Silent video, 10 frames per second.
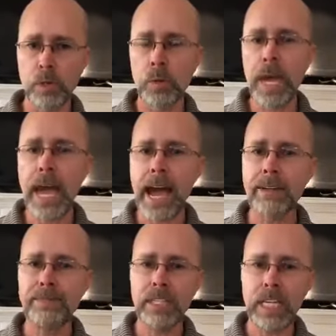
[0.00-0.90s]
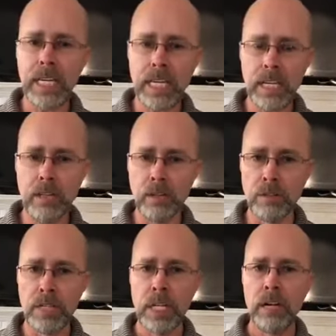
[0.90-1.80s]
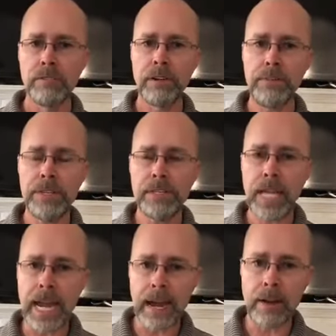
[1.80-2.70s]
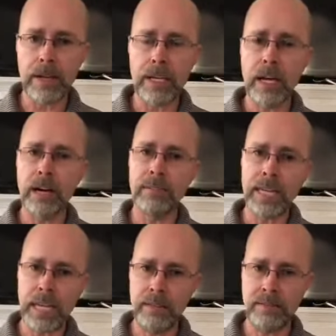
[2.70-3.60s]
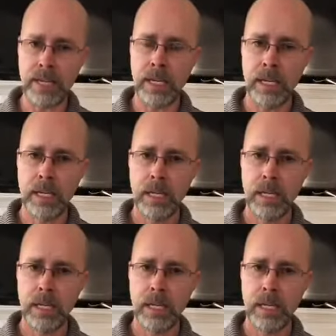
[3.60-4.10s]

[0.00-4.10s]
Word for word: So we have to get healed from this area of envy